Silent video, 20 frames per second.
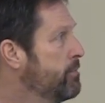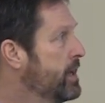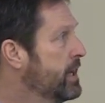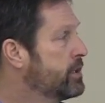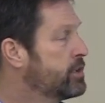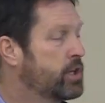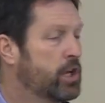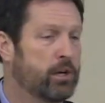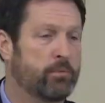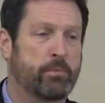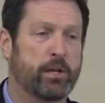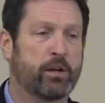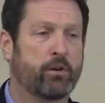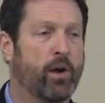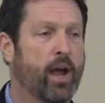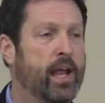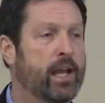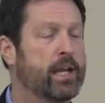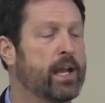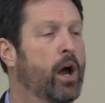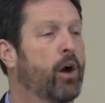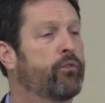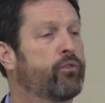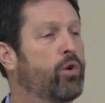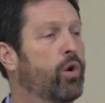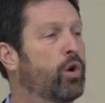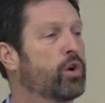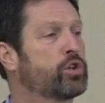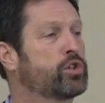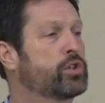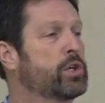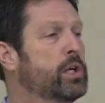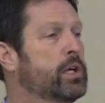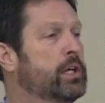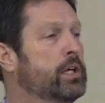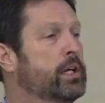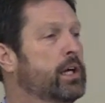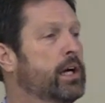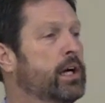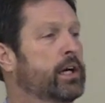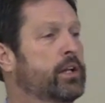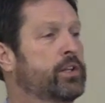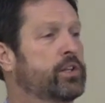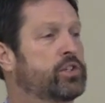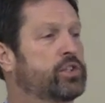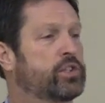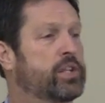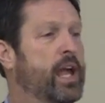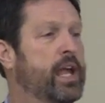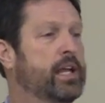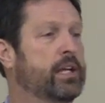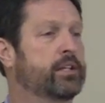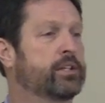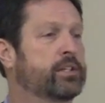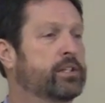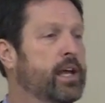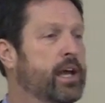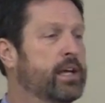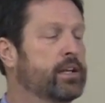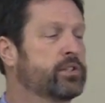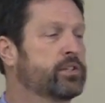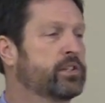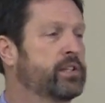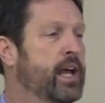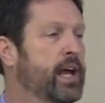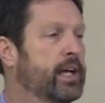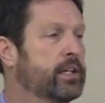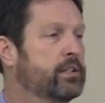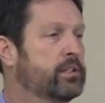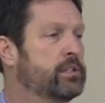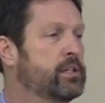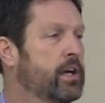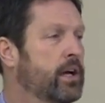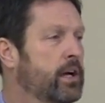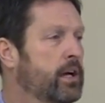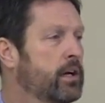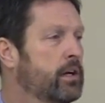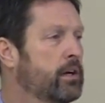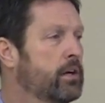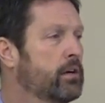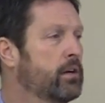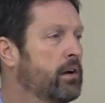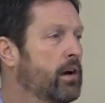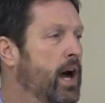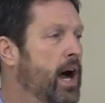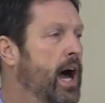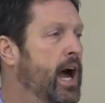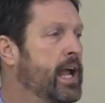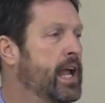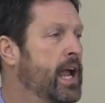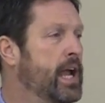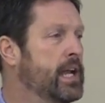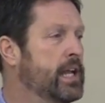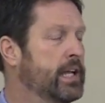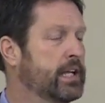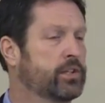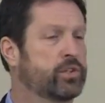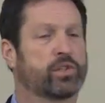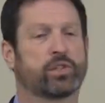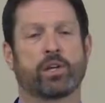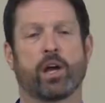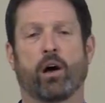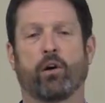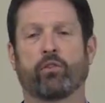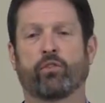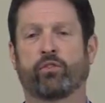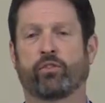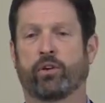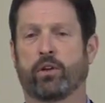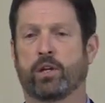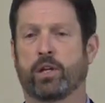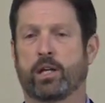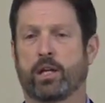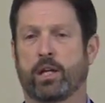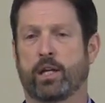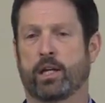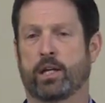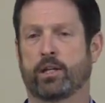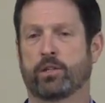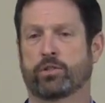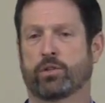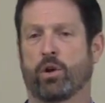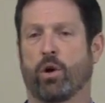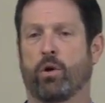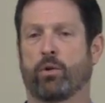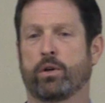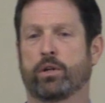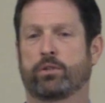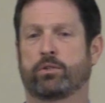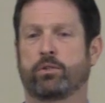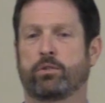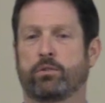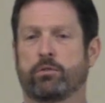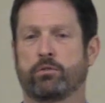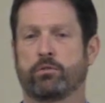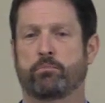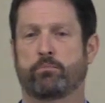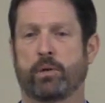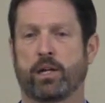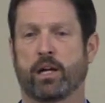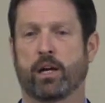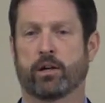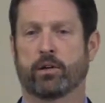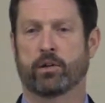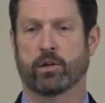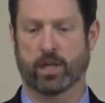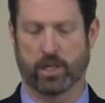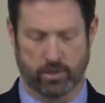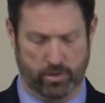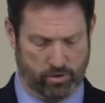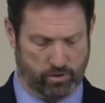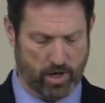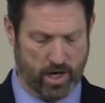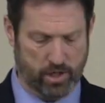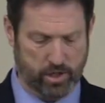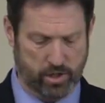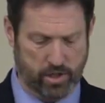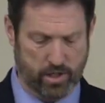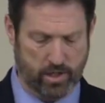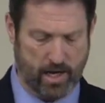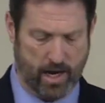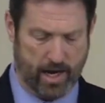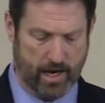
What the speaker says: it's going to be great. Now, of course, the state says that I-80 itself is going to be under construction.